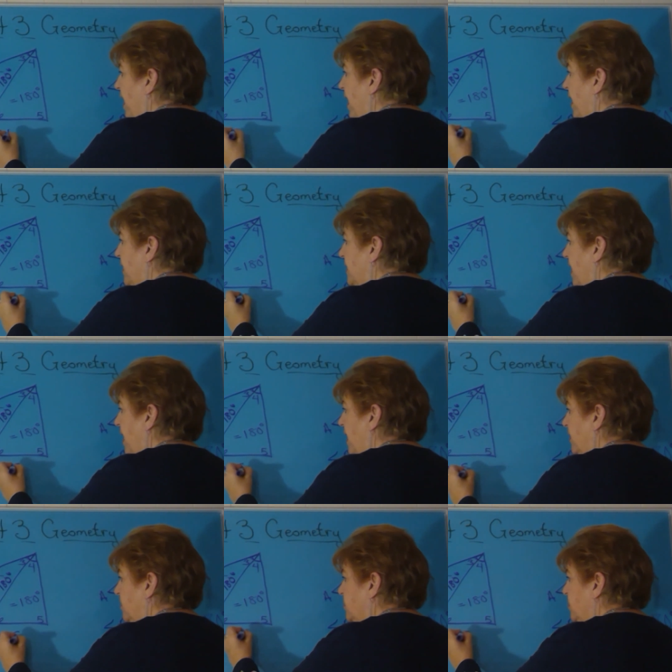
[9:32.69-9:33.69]
and
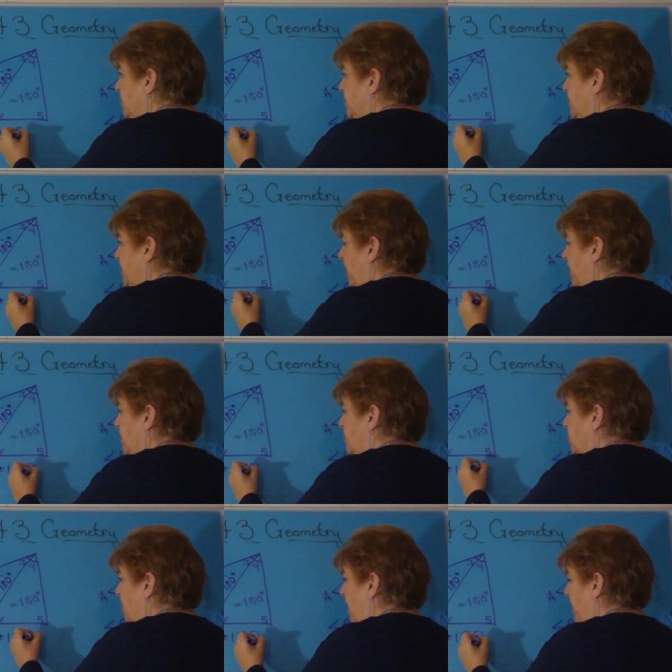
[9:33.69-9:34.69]
add it to the second
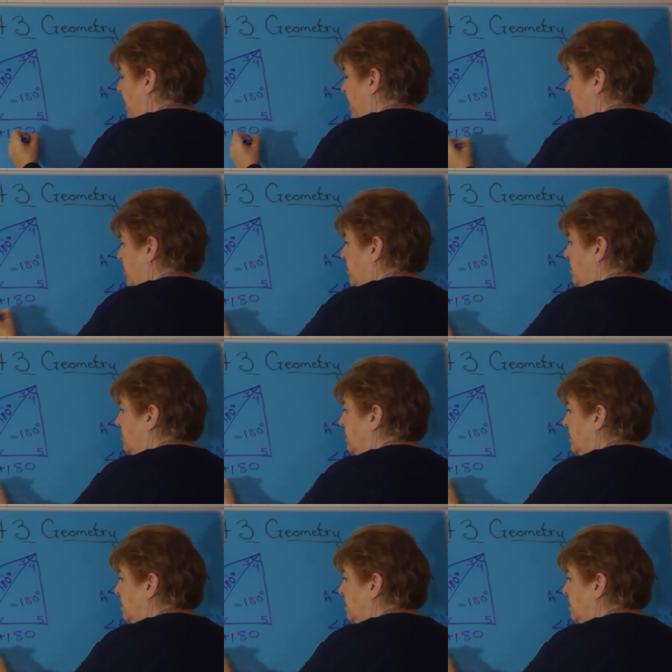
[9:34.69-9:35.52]
triangle,